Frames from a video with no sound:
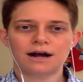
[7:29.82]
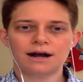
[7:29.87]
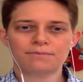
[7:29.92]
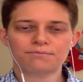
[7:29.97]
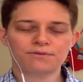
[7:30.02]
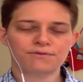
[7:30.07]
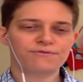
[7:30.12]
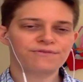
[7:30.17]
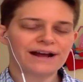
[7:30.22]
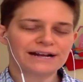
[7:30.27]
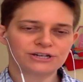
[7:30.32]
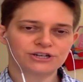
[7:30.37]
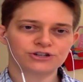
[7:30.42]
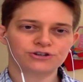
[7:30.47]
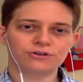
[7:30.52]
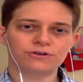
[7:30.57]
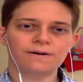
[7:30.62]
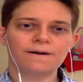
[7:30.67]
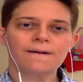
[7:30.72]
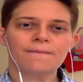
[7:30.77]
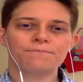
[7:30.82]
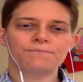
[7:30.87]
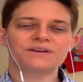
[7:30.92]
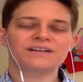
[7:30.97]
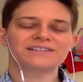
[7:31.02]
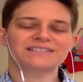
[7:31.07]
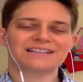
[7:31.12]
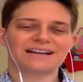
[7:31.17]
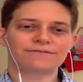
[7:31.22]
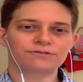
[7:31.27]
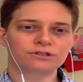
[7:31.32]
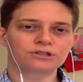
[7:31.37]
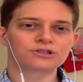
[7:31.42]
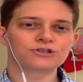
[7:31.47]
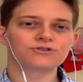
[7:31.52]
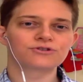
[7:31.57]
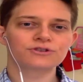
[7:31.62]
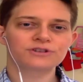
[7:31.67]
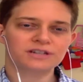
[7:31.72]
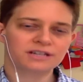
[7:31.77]
professional because I've
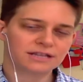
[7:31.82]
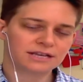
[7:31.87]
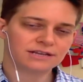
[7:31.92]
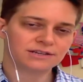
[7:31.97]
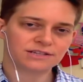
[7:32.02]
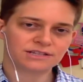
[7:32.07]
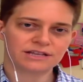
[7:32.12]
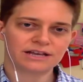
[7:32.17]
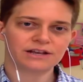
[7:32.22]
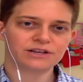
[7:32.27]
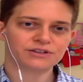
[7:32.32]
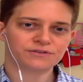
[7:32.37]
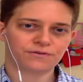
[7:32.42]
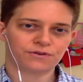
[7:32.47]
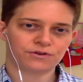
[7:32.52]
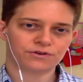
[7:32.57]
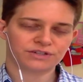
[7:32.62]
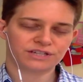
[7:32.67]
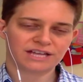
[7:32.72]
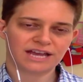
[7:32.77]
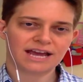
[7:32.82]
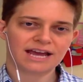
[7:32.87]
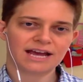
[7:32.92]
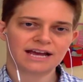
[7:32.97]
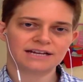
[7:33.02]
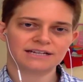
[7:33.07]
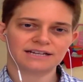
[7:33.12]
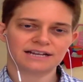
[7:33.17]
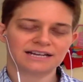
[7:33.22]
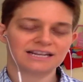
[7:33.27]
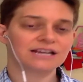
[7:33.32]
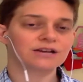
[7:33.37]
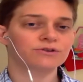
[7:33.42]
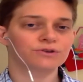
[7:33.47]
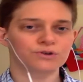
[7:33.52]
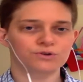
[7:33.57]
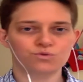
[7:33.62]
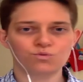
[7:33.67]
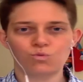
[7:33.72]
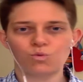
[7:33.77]
learned these things firsthand, and
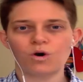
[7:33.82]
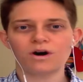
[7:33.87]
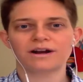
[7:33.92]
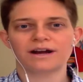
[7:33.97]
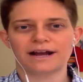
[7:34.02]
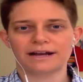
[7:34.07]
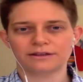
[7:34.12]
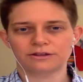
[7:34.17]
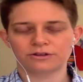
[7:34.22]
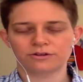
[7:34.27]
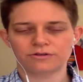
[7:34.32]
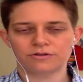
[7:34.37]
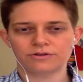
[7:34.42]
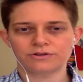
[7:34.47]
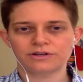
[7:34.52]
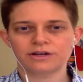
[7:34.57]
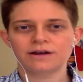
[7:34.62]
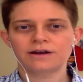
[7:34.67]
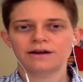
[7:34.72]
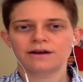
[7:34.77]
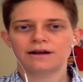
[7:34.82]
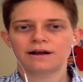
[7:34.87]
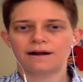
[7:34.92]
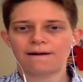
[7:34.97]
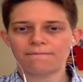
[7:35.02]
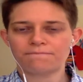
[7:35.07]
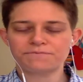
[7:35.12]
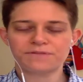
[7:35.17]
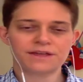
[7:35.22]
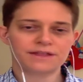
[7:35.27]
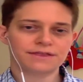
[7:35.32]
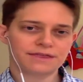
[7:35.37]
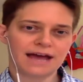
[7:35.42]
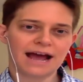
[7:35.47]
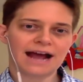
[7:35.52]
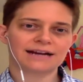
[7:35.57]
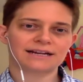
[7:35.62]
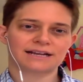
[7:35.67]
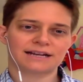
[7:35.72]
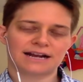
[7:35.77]
here is what I learned. Then
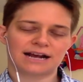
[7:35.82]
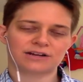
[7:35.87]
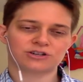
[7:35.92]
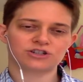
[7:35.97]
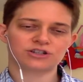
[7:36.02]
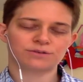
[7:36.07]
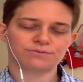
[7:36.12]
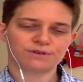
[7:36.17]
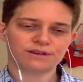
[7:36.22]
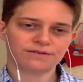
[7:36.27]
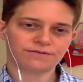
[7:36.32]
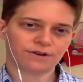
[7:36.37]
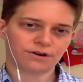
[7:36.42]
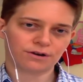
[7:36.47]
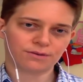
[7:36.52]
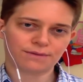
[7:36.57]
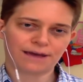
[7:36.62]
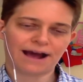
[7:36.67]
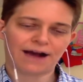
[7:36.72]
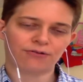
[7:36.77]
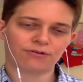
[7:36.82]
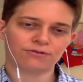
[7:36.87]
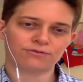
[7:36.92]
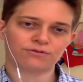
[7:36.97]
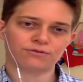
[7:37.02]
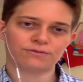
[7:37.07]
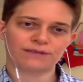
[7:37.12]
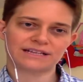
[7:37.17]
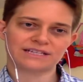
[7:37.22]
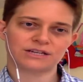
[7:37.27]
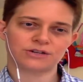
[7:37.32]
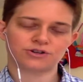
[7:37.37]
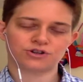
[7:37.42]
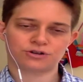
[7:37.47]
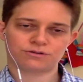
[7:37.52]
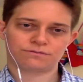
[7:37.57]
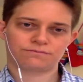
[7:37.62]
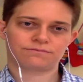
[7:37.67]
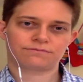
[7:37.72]
that can actually be a very powerful message.